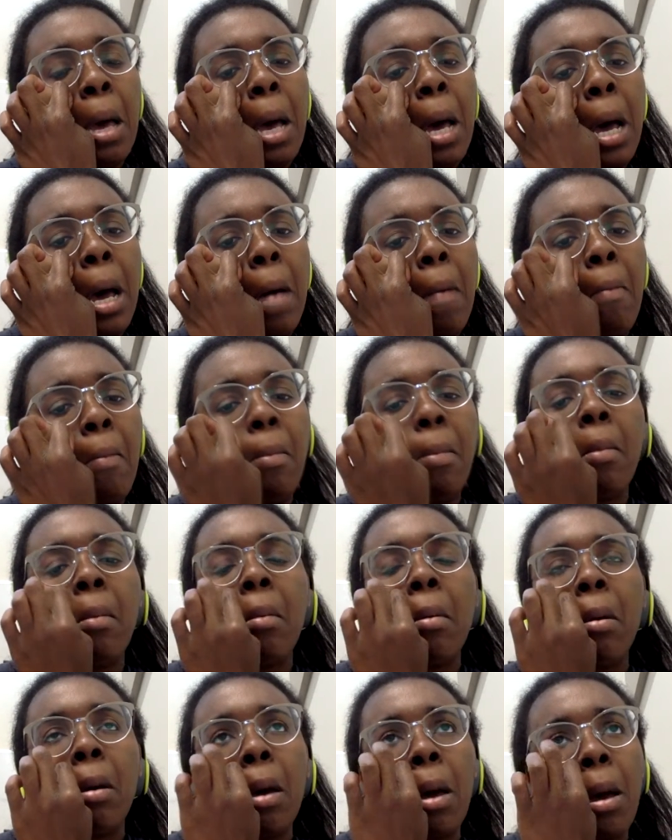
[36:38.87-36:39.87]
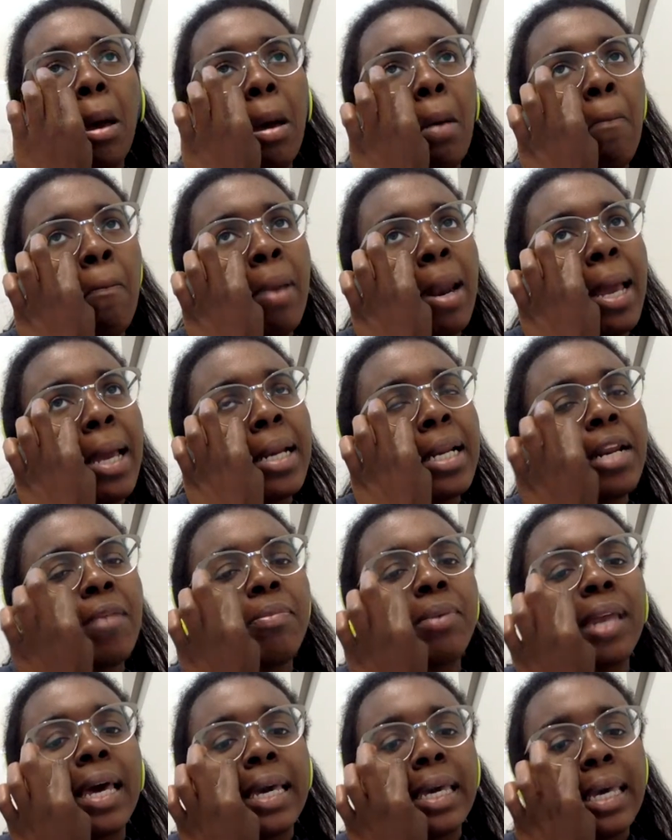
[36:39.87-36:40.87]
um, but I ended up
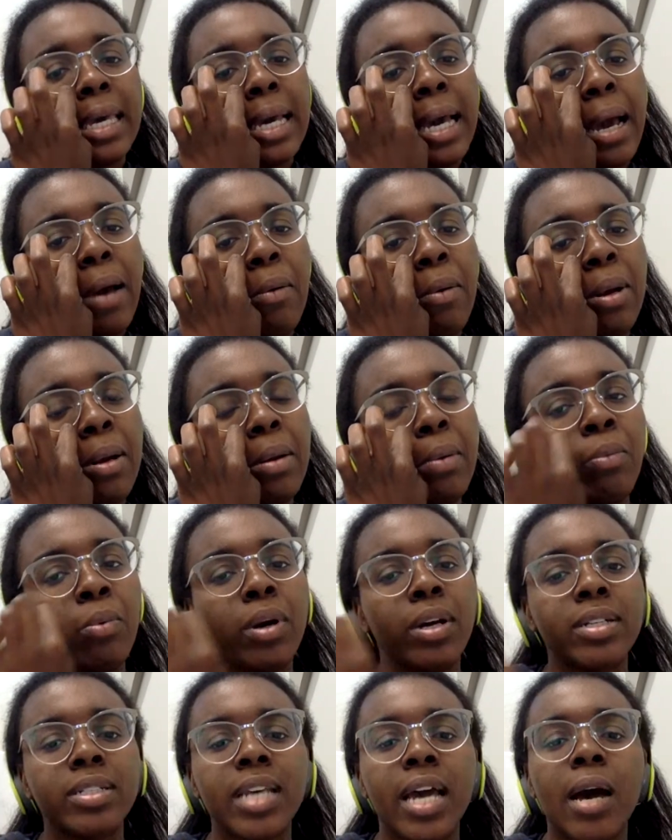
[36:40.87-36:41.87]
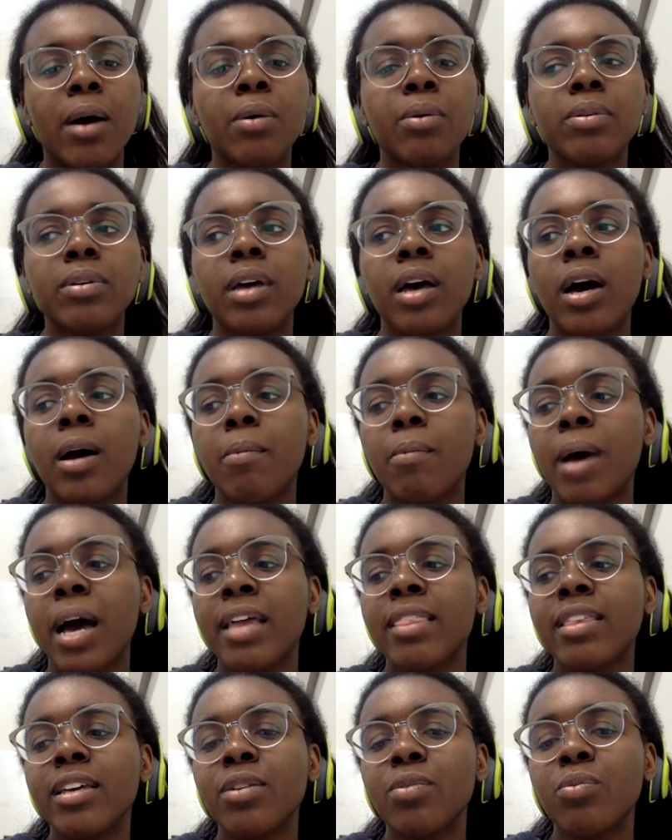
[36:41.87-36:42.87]
liking how it worked out.
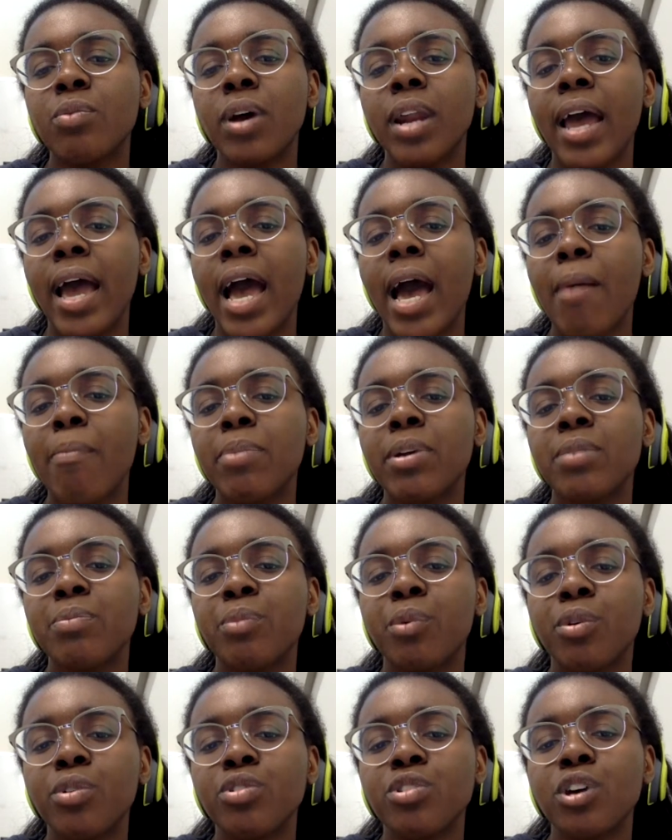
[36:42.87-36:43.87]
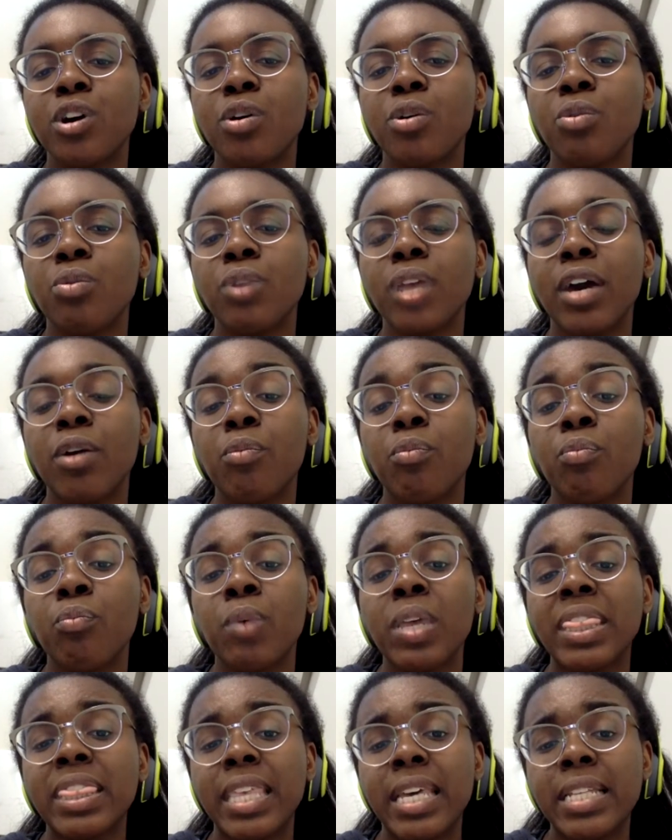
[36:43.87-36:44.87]
I think what happened more so like
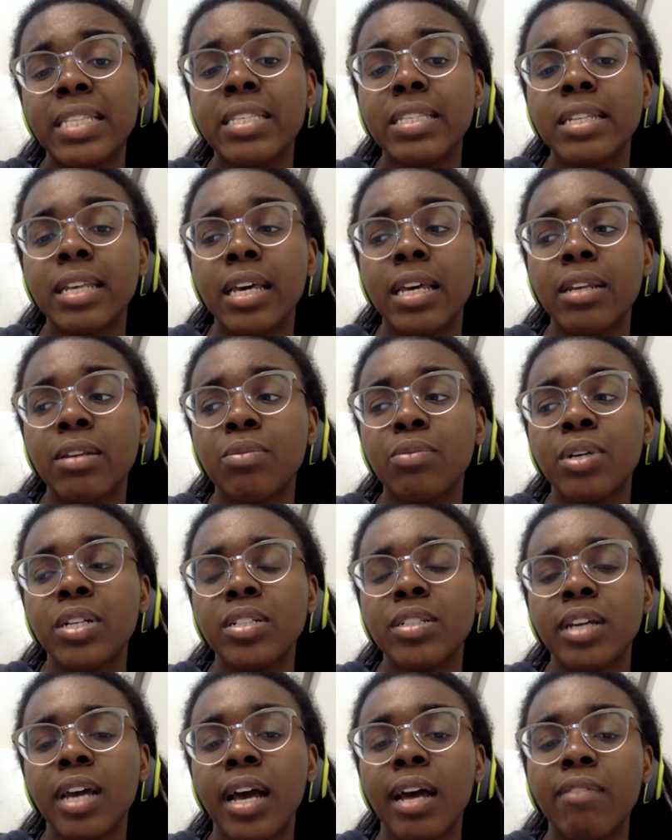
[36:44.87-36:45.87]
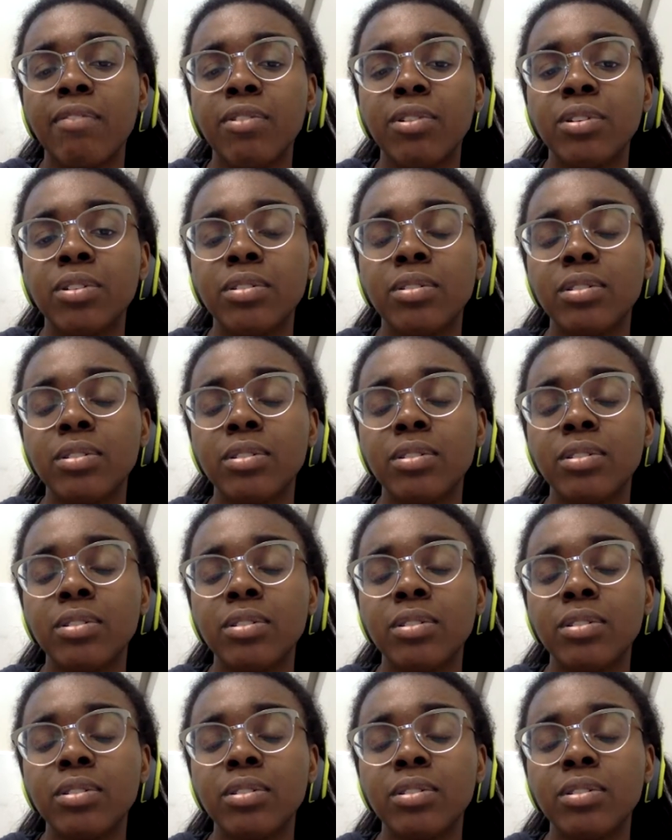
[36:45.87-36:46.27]
with the incident, which now,